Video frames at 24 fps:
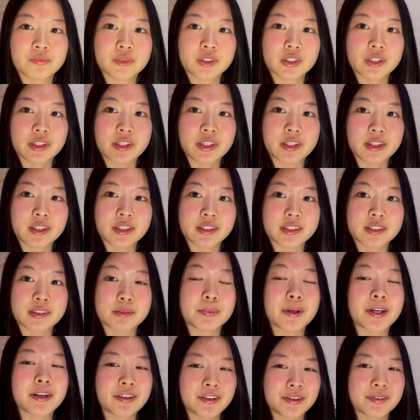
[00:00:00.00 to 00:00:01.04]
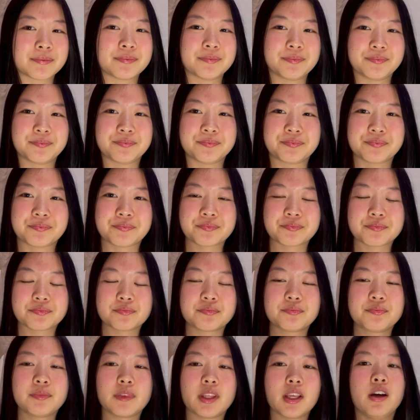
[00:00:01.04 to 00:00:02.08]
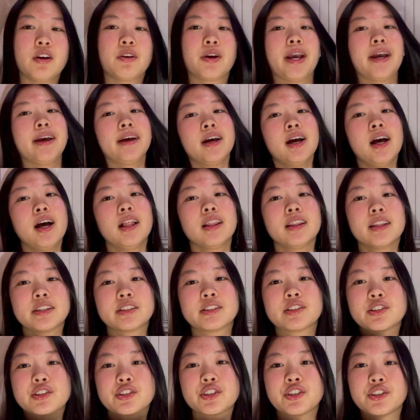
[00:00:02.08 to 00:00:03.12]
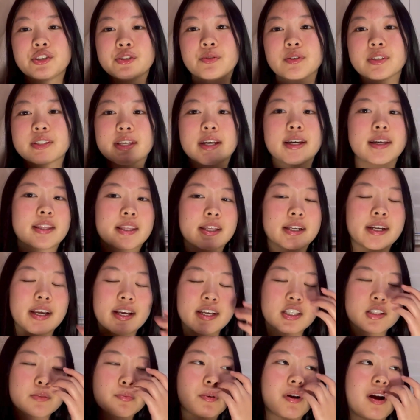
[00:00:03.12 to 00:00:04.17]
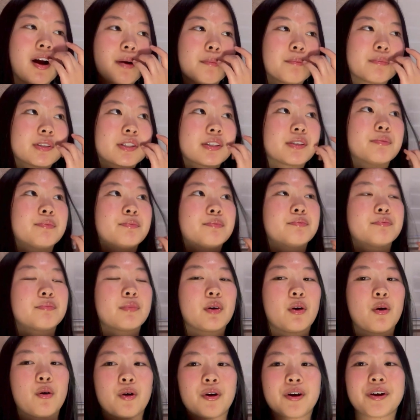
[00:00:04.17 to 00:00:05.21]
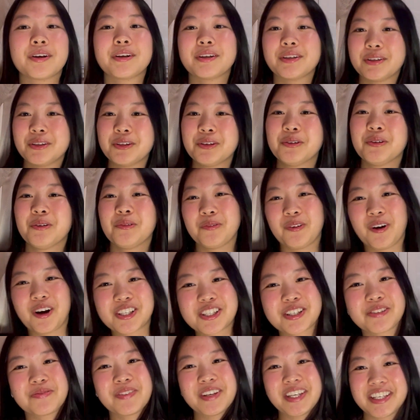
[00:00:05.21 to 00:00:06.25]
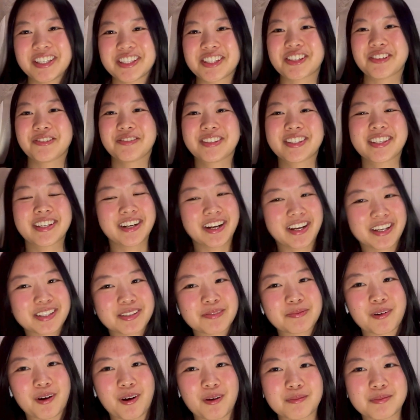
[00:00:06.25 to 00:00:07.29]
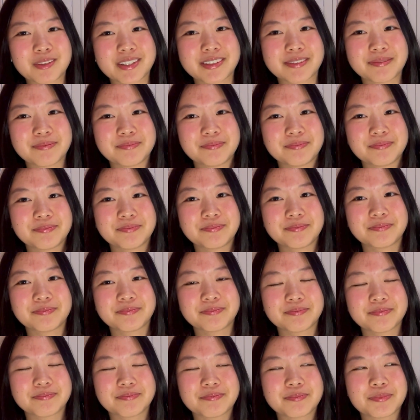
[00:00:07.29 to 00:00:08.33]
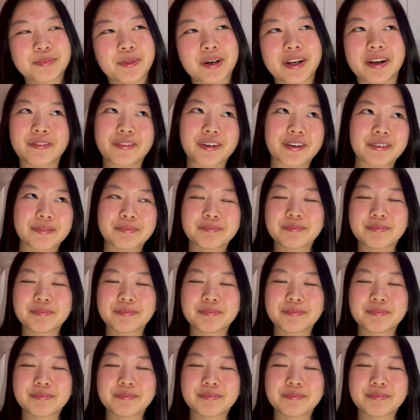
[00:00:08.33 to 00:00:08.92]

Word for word: So I think this is better. Okay, let's choose the next prompt. Or you watch me choose the next prompt. Whatever.